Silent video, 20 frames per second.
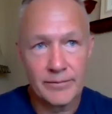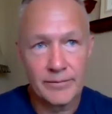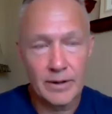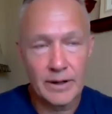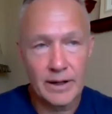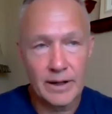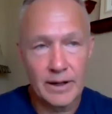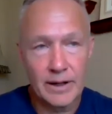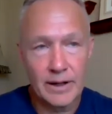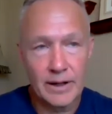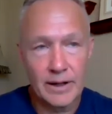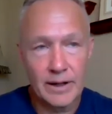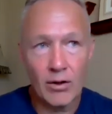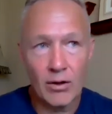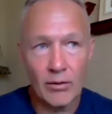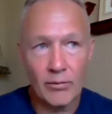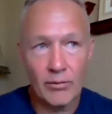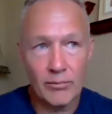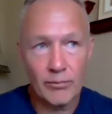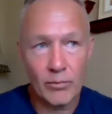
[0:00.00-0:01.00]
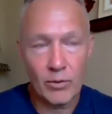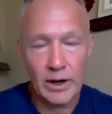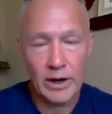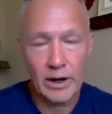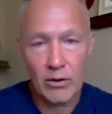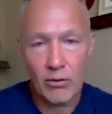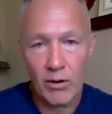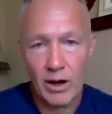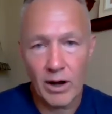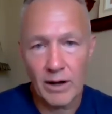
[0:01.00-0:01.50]
that all Marine
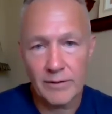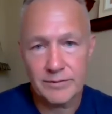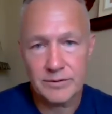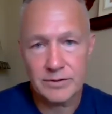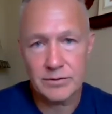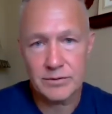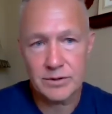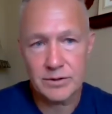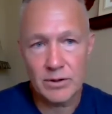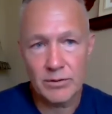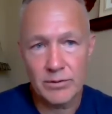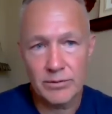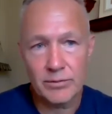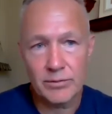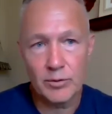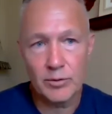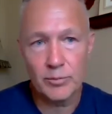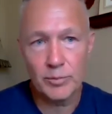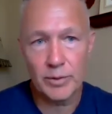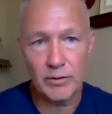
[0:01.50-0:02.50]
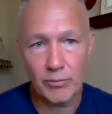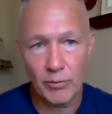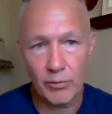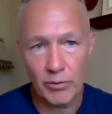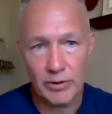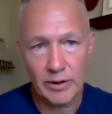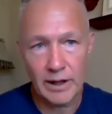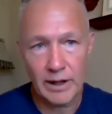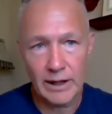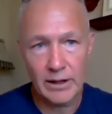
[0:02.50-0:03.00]
Corps officers go through
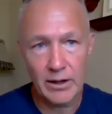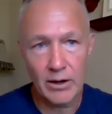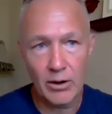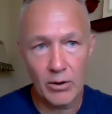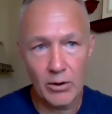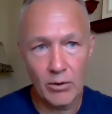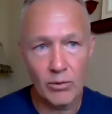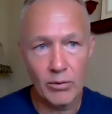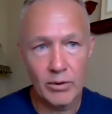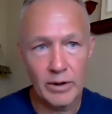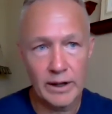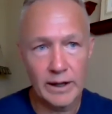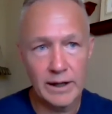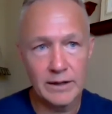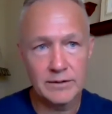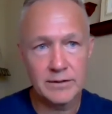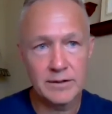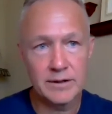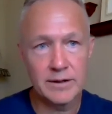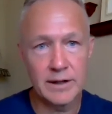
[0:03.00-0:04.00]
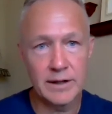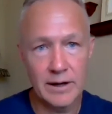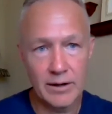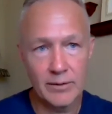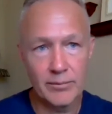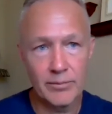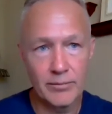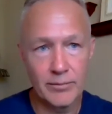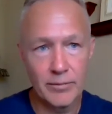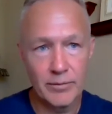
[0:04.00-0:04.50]
before they go into
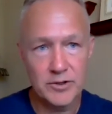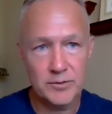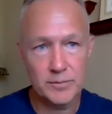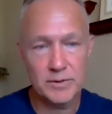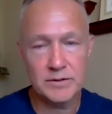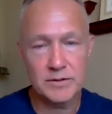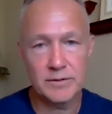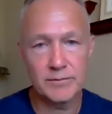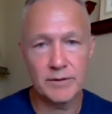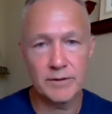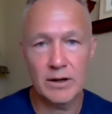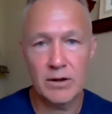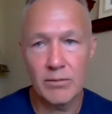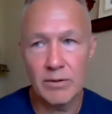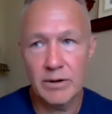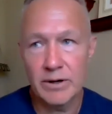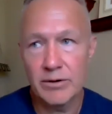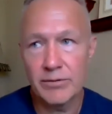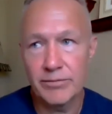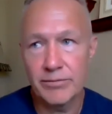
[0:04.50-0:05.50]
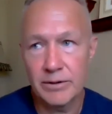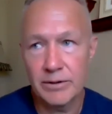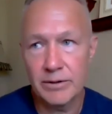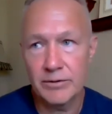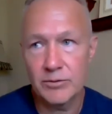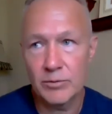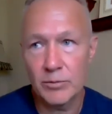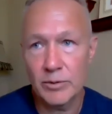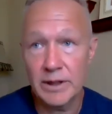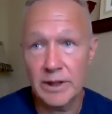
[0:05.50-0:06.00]
their specific career
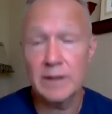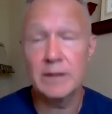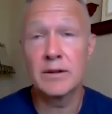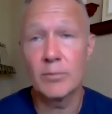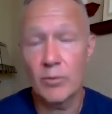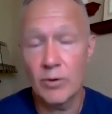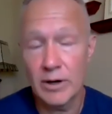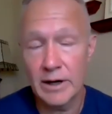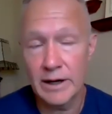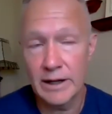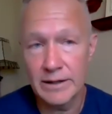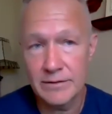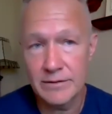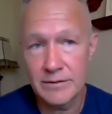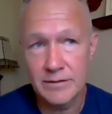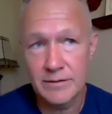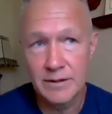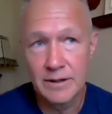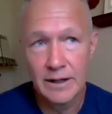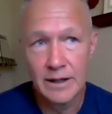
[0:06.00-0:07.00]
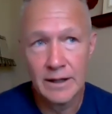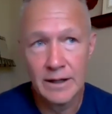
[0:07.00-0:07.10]
fields within the Marines,